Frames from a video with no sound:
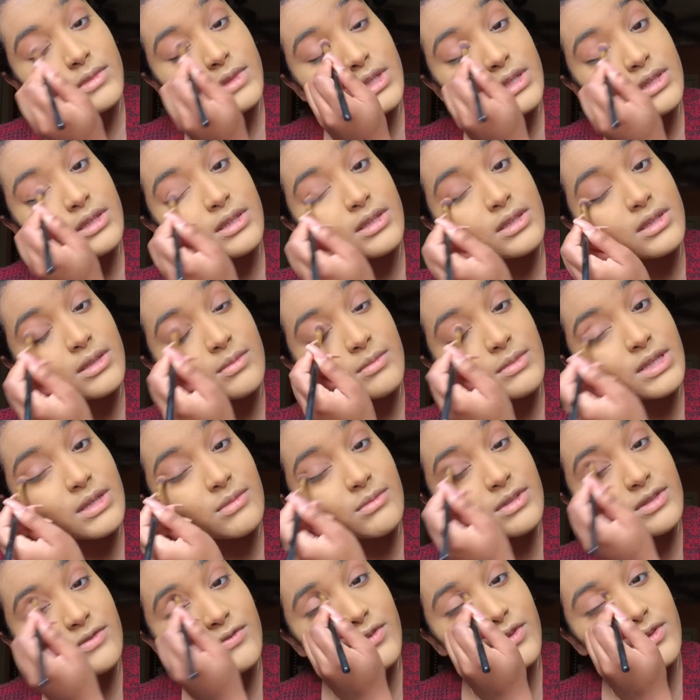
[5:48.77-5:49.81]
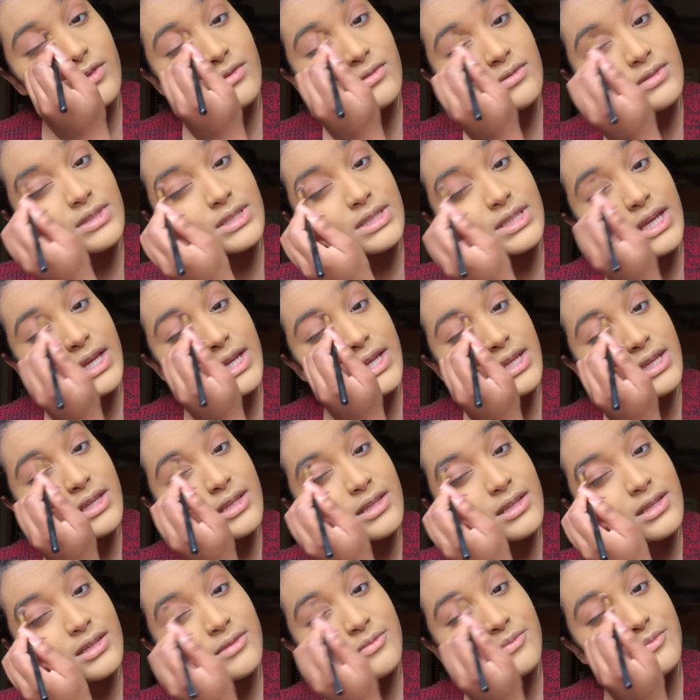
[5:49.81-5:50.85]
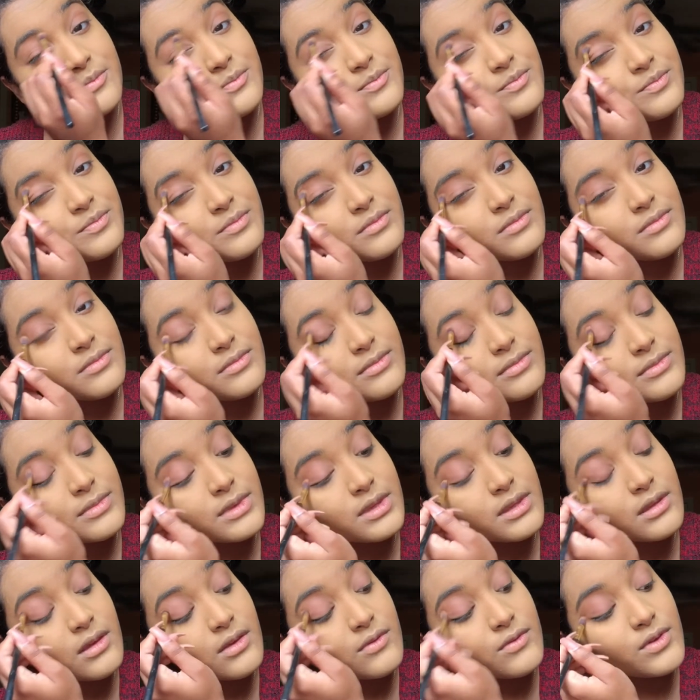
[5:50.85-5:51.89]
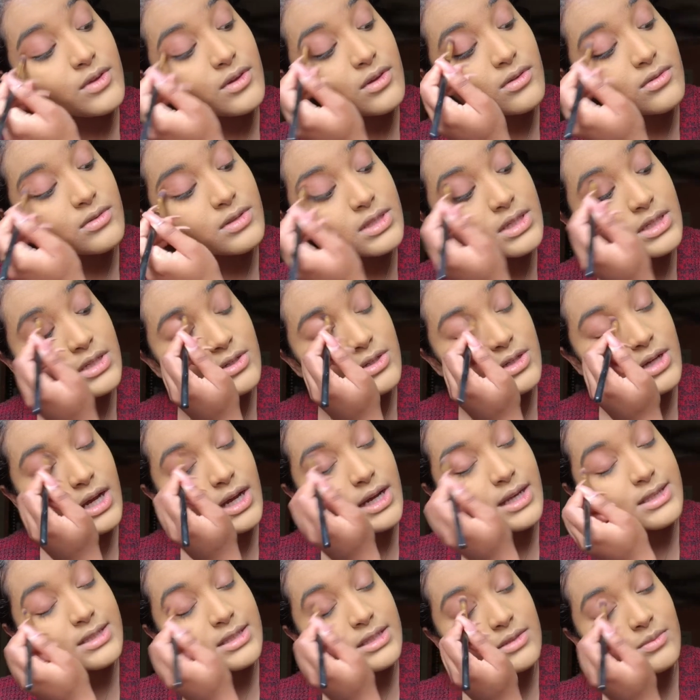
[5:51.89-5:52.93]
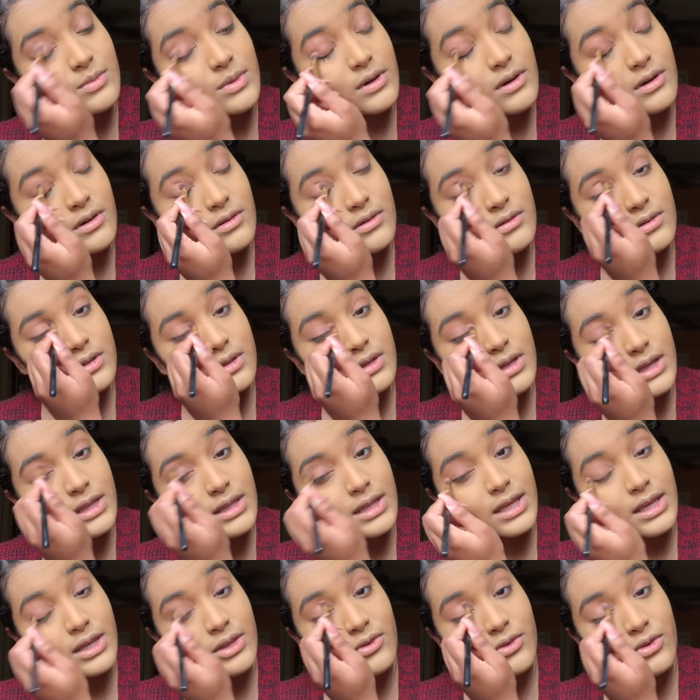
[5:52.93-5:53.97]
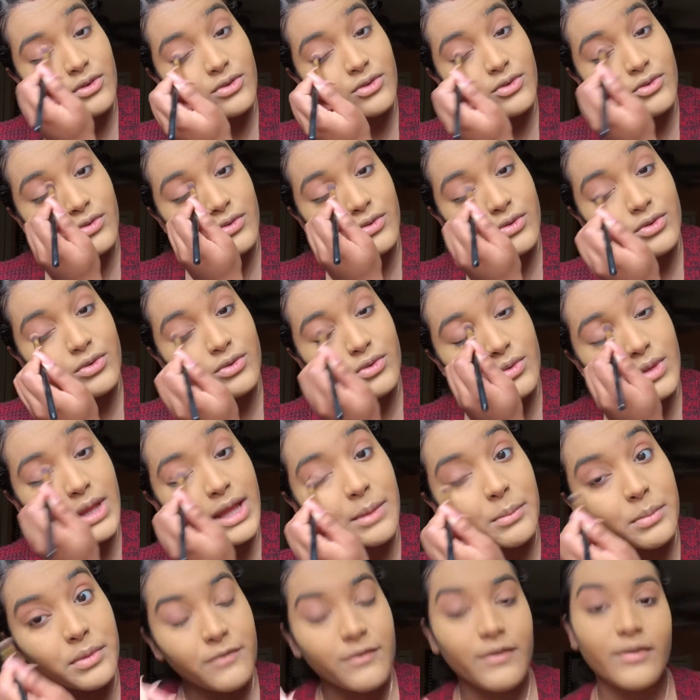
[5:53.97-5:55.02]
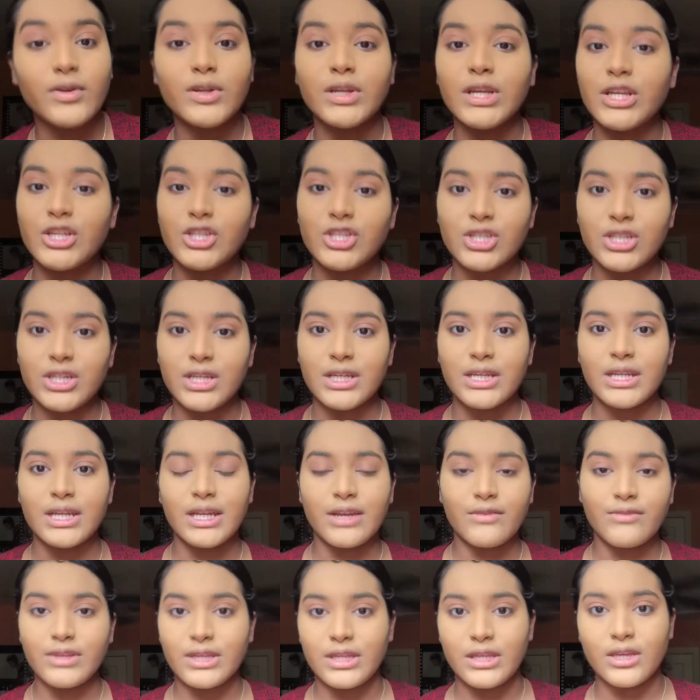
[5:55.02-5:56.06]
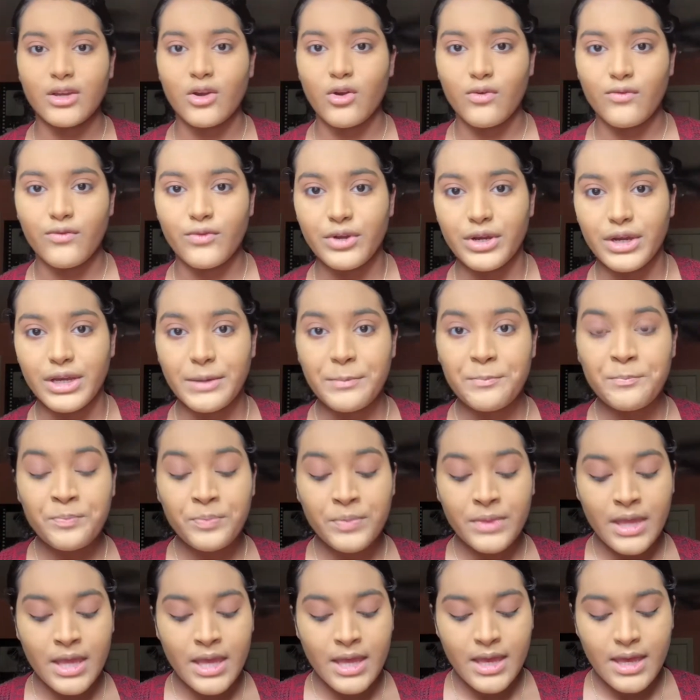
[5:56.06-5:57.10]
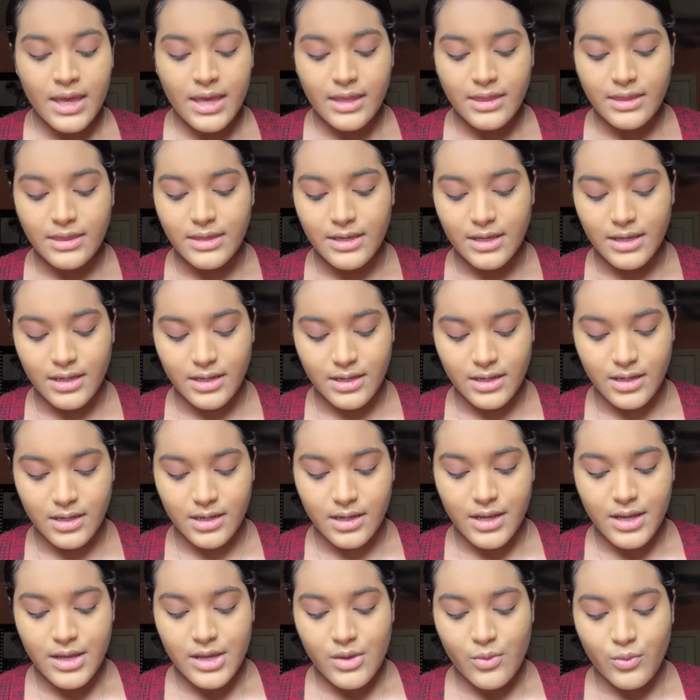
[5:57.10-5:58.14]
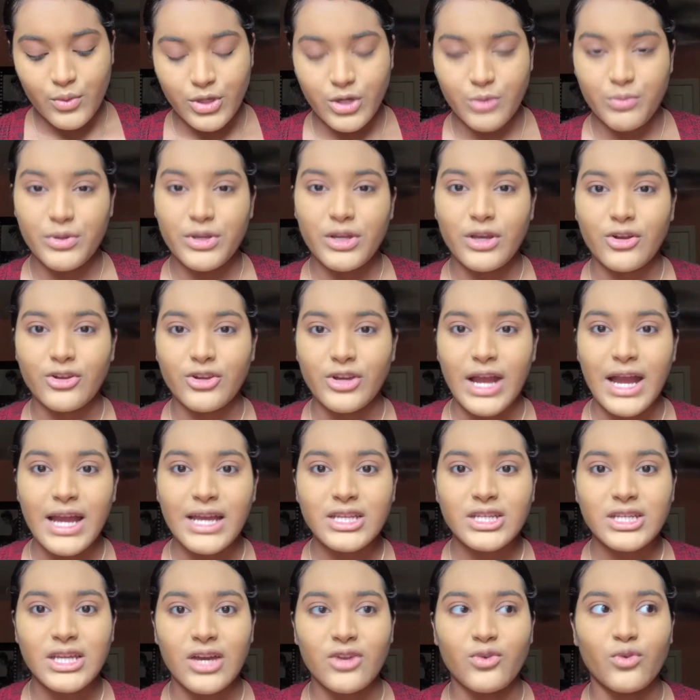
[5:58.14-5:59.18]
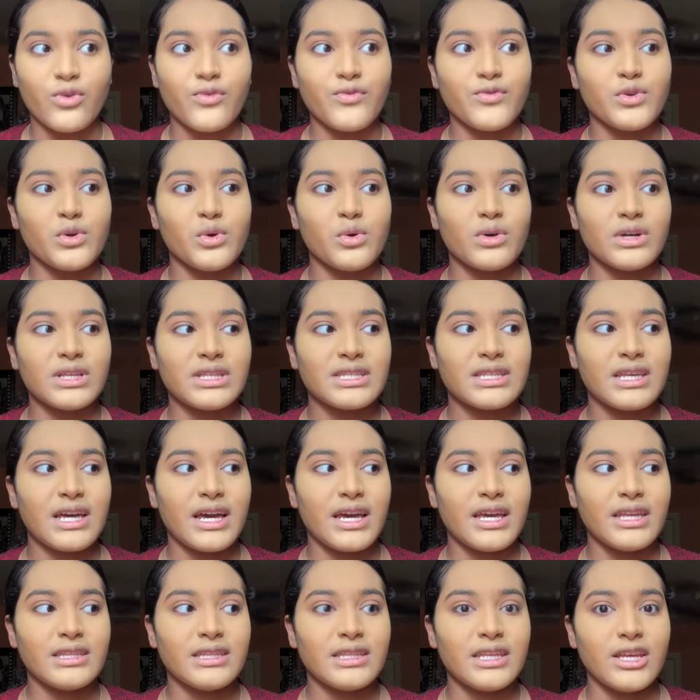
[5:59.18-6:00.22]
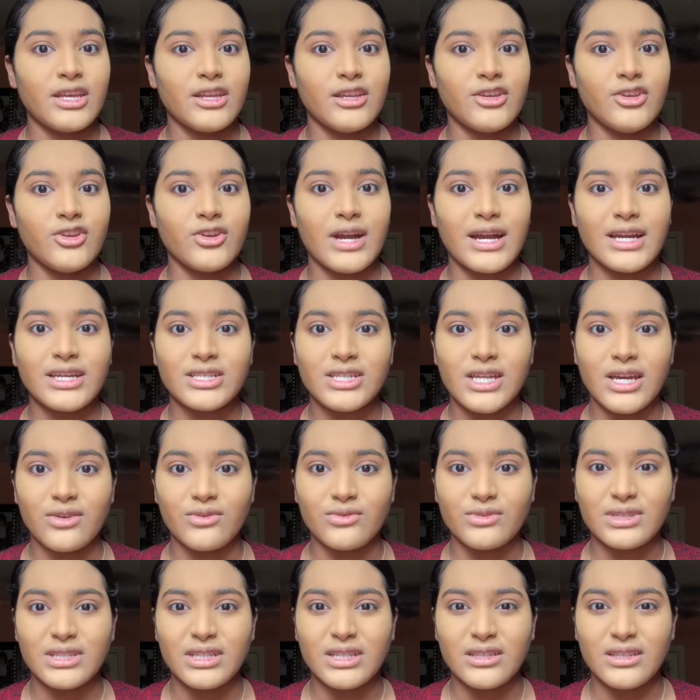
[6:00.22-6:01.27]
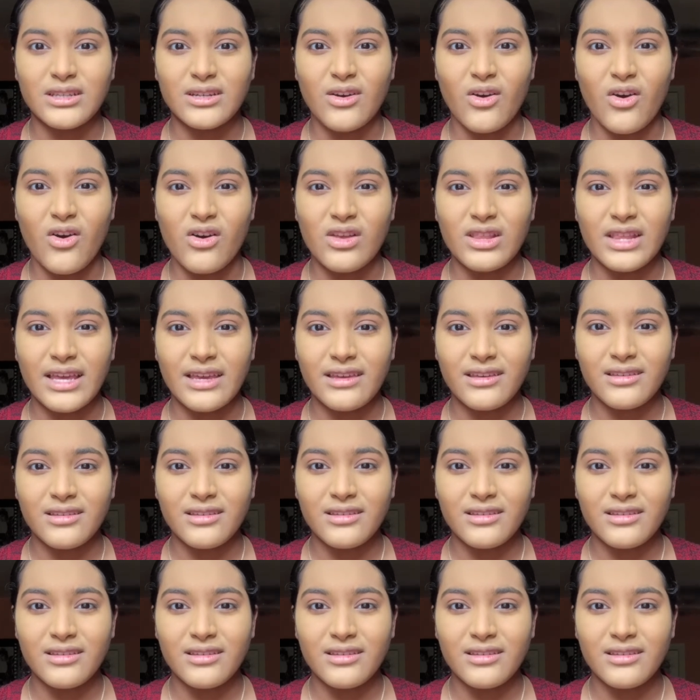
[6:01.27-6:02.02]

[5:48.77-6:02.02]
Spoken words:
Because sometimes if you don't set it, if you don't set your eyes as well, and like you like put foundation and everything over it, then when you're putting on your eyeshadow, if you go outside, then your eyeshadow is gonna look all like,